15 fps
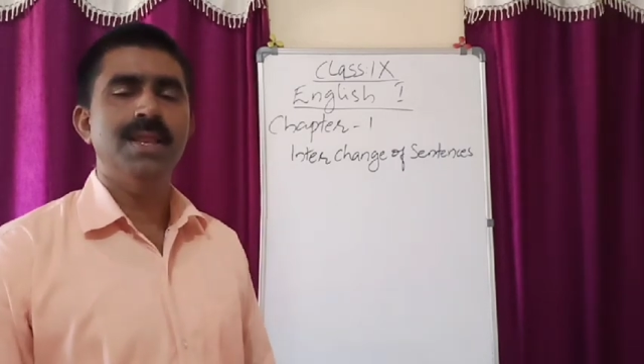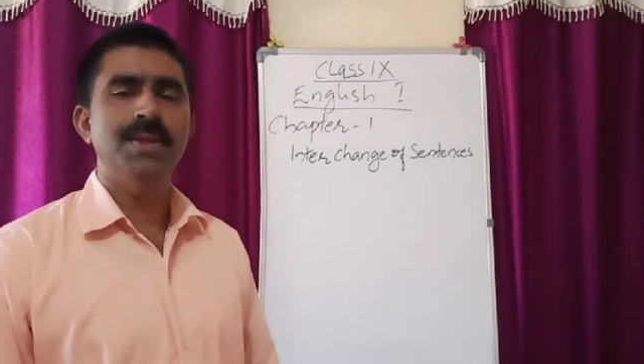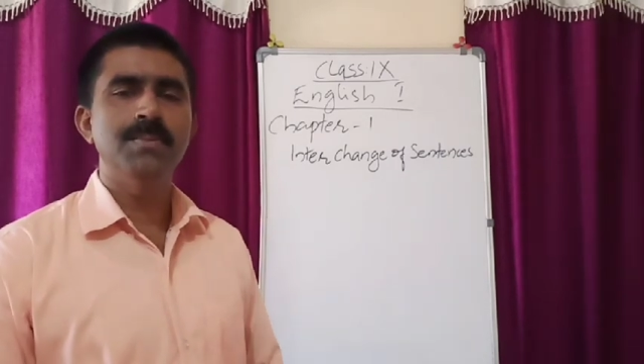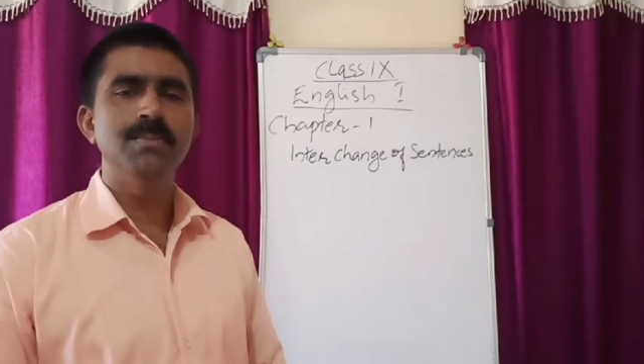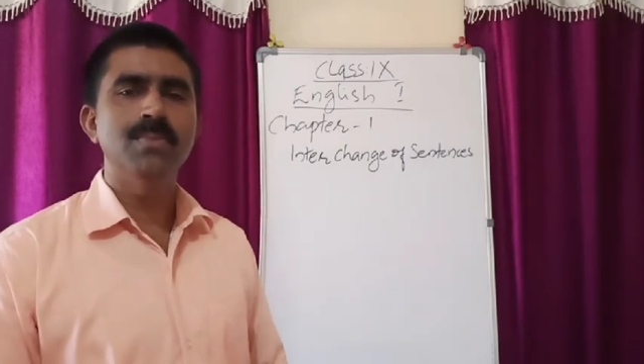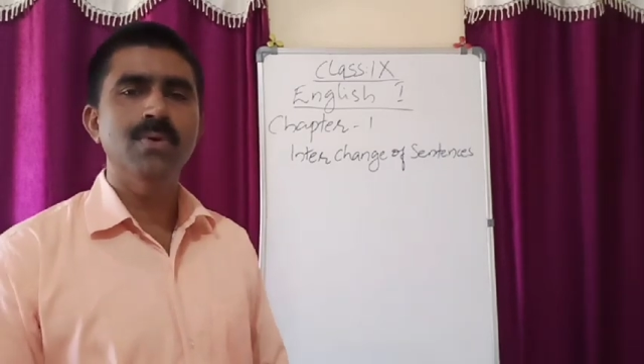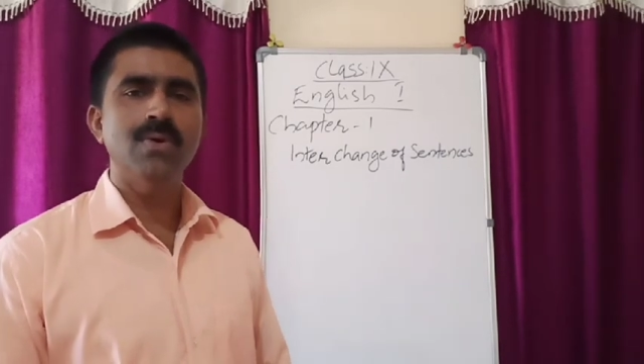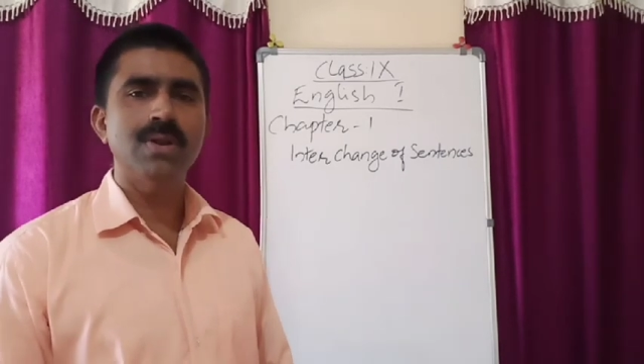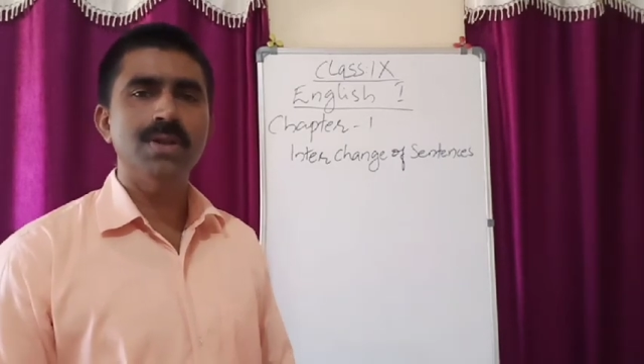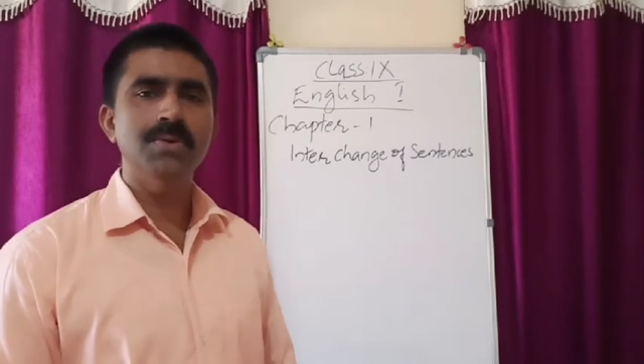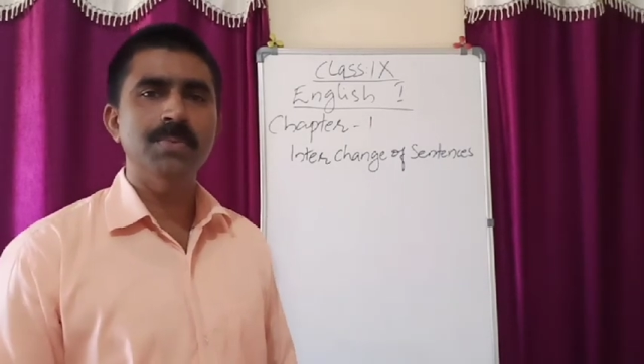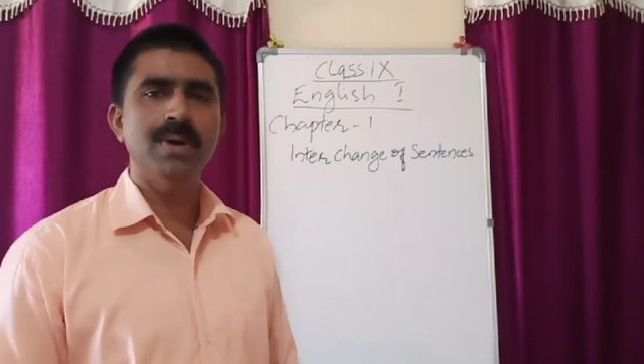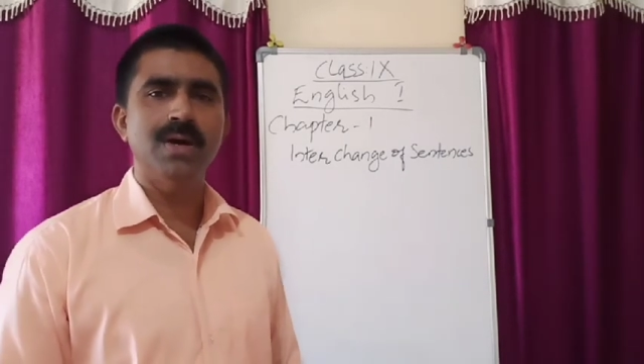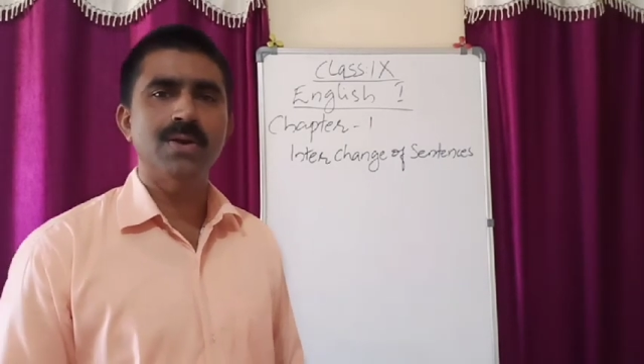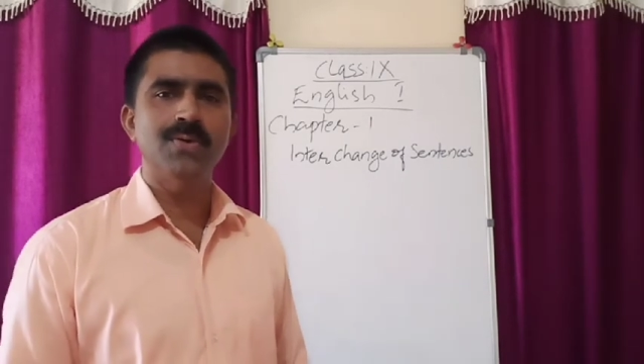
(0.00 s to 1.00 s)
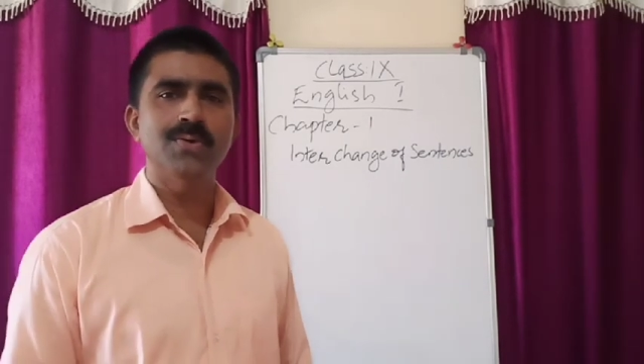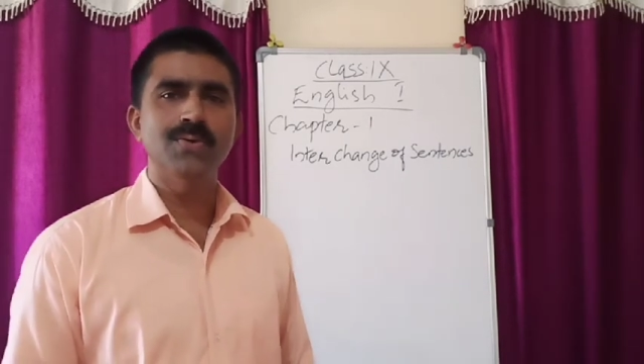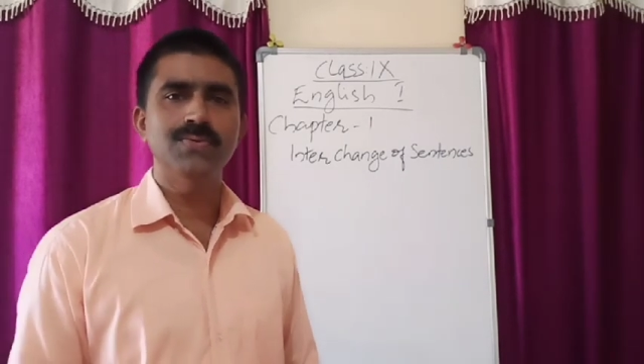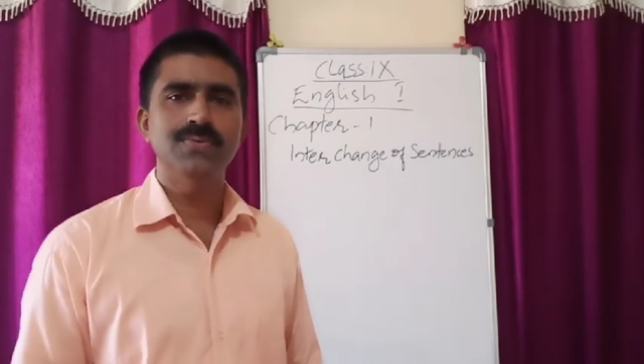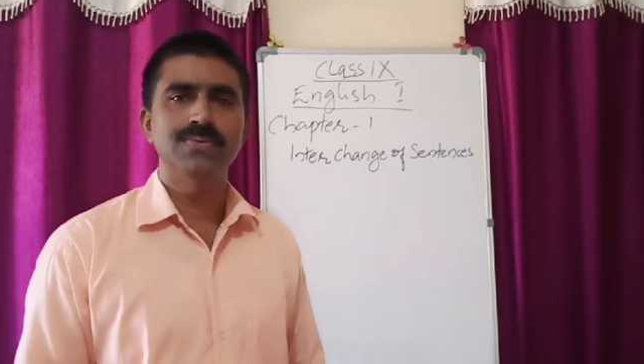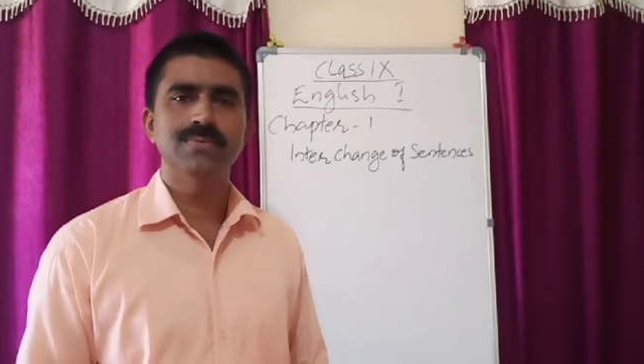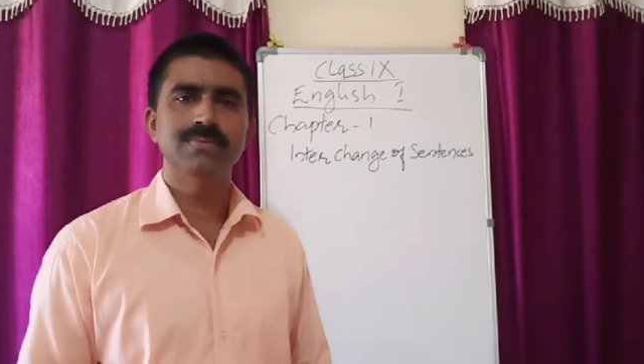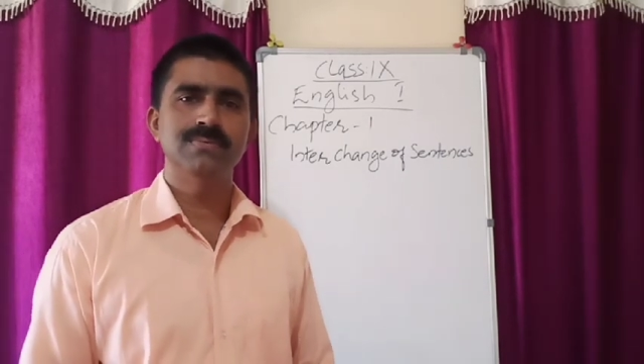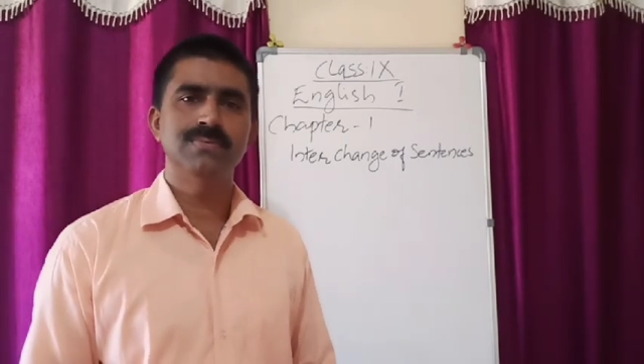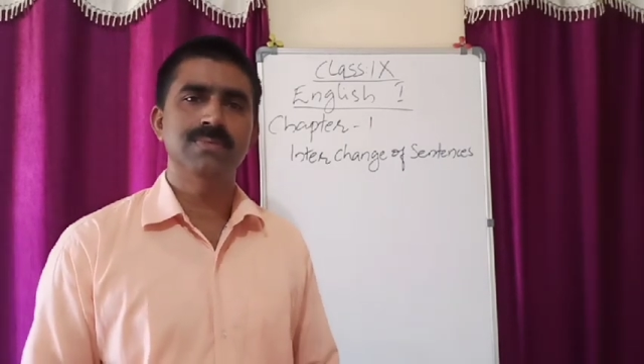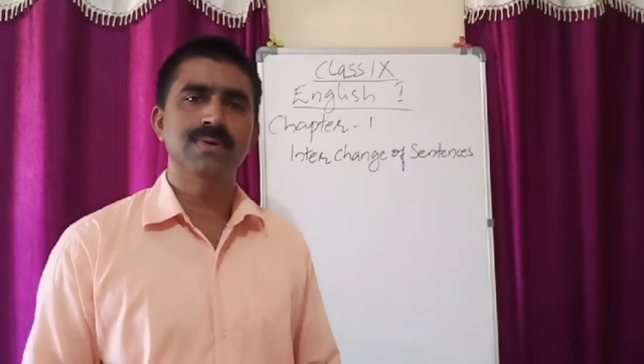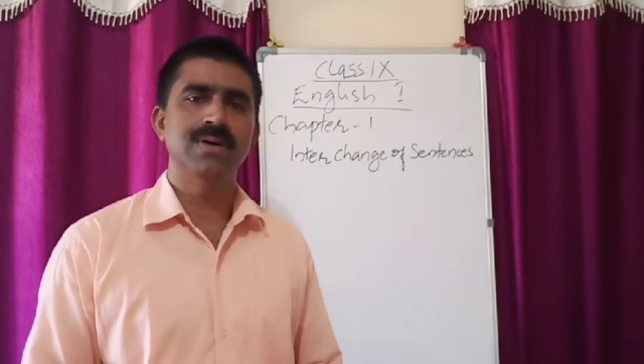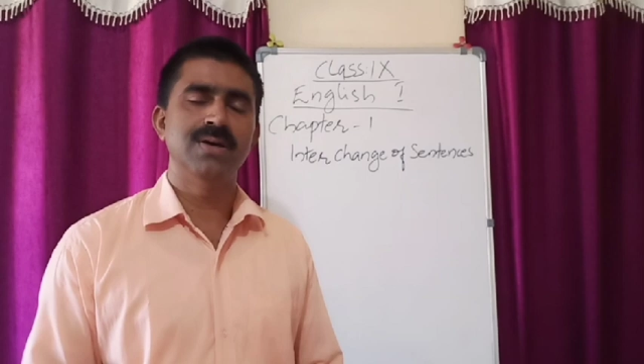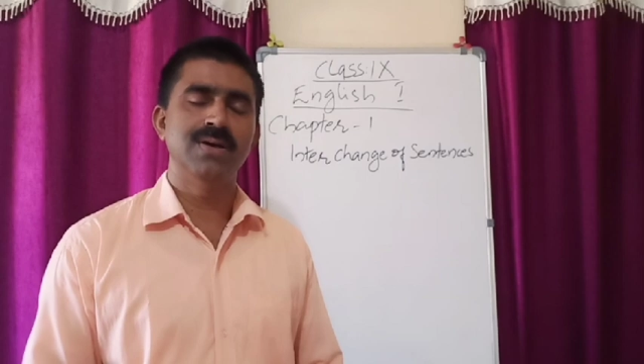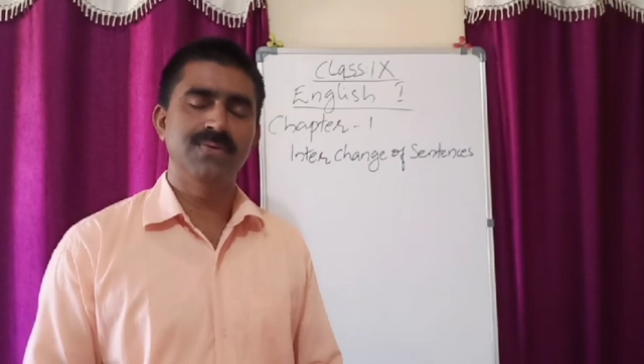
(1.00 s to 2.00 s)
important part of
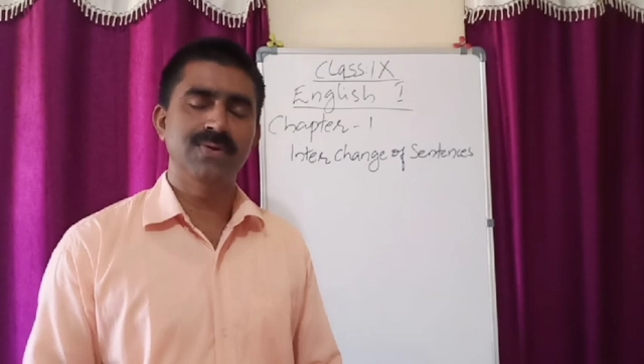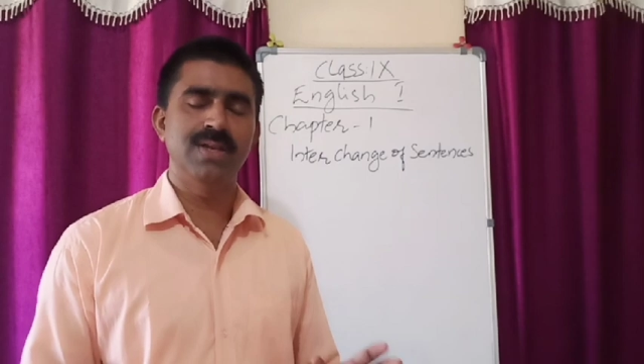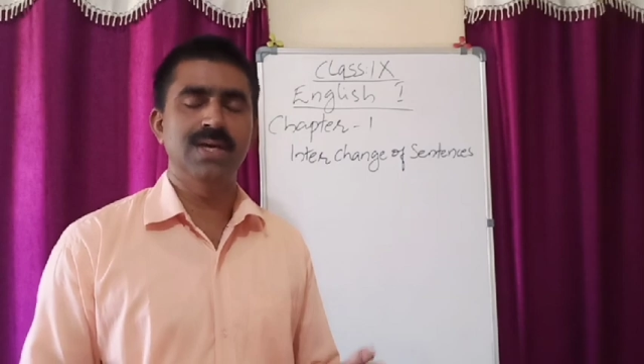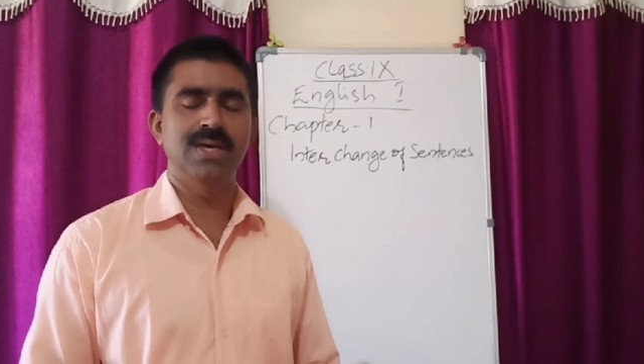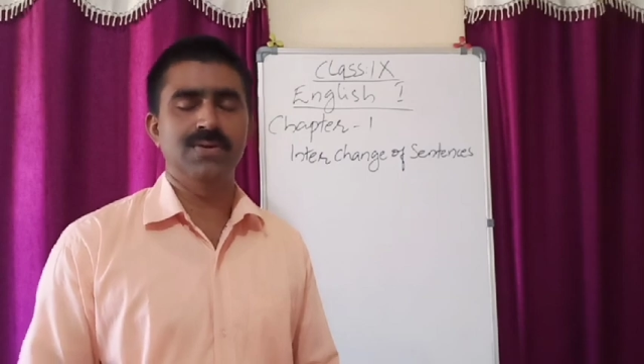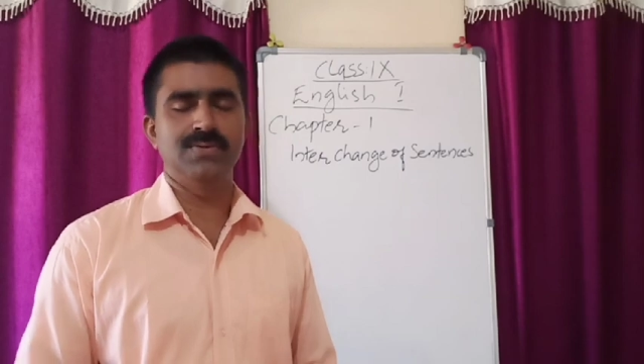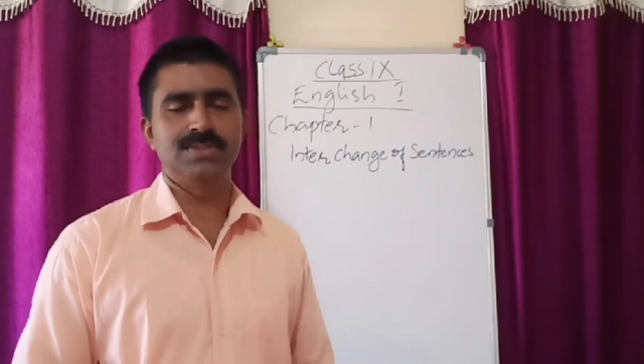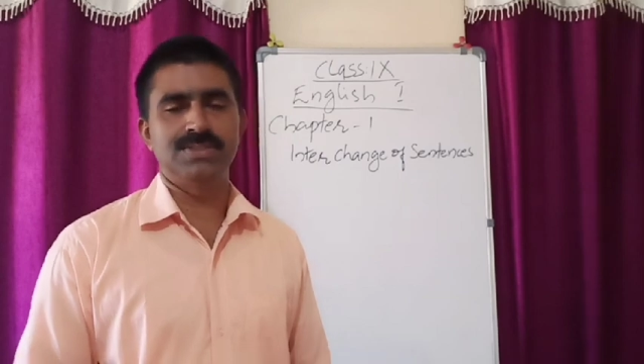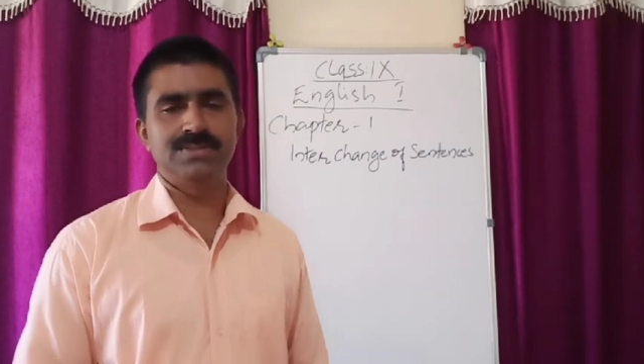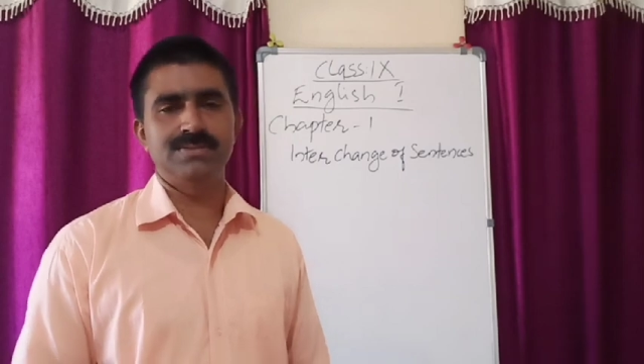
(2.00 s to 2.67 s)
every language.